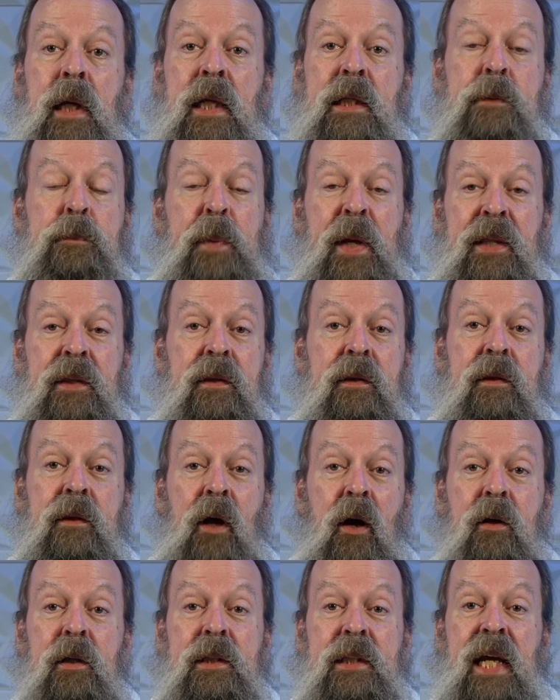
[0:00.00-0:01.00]
It's been
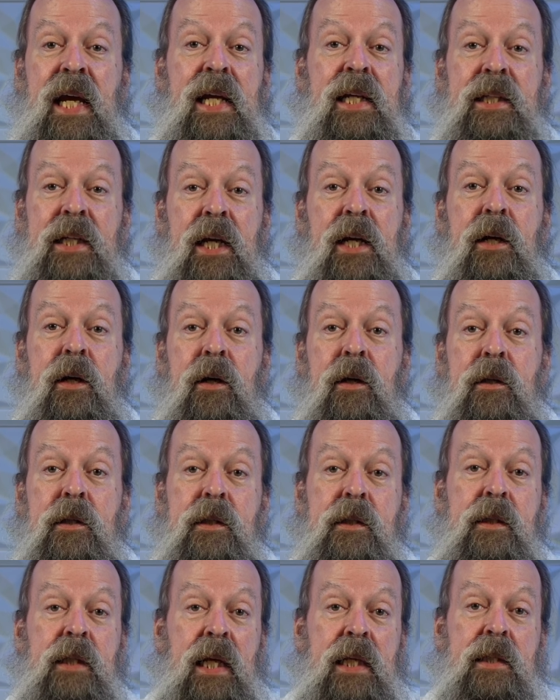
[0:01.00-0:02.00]
13 years
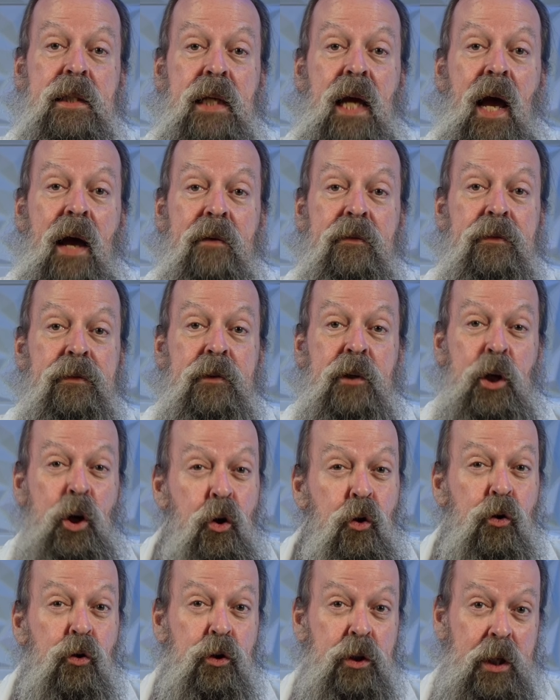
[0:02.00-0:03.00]
since I've
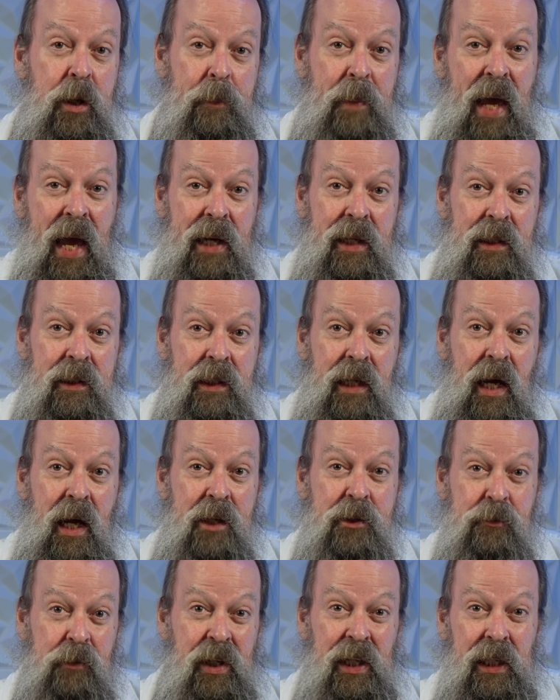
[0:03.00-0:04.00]
used a
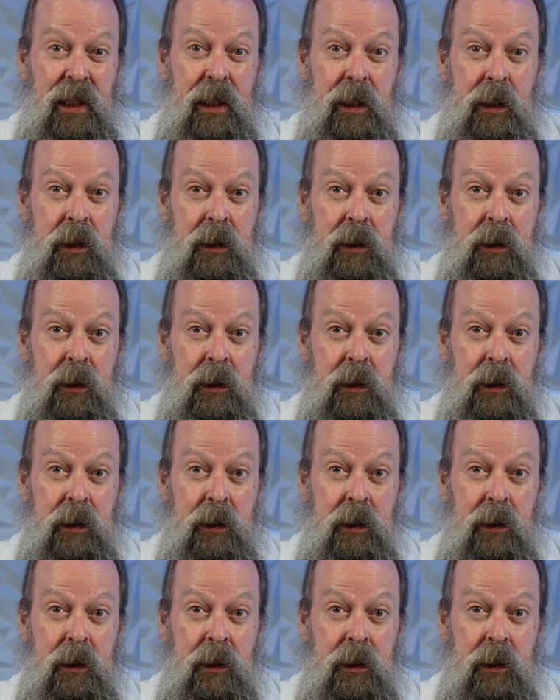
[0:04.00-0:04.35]
Macintosh, really.